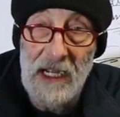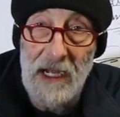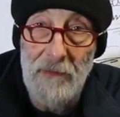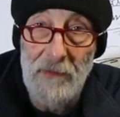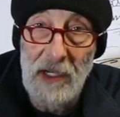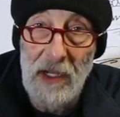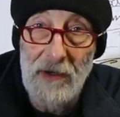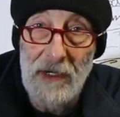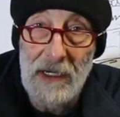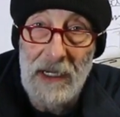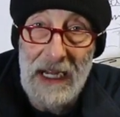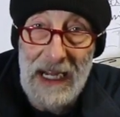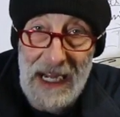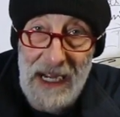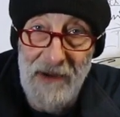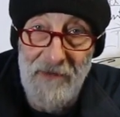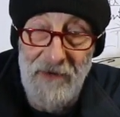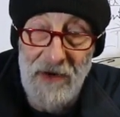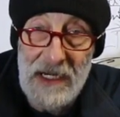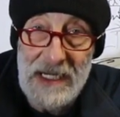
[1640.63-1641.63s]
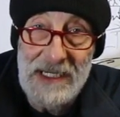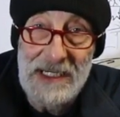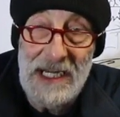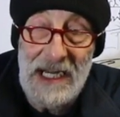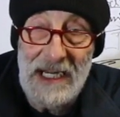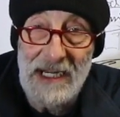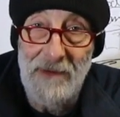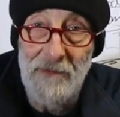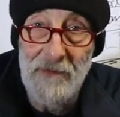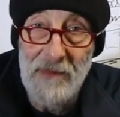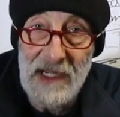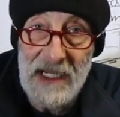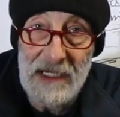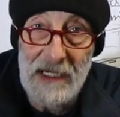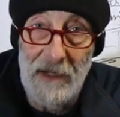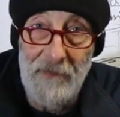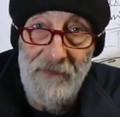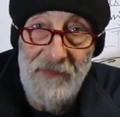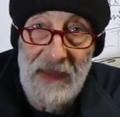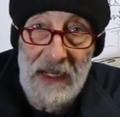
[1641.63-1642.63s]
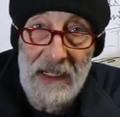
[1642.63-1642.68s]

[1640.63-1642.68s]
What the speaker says: uploaded every damn minute.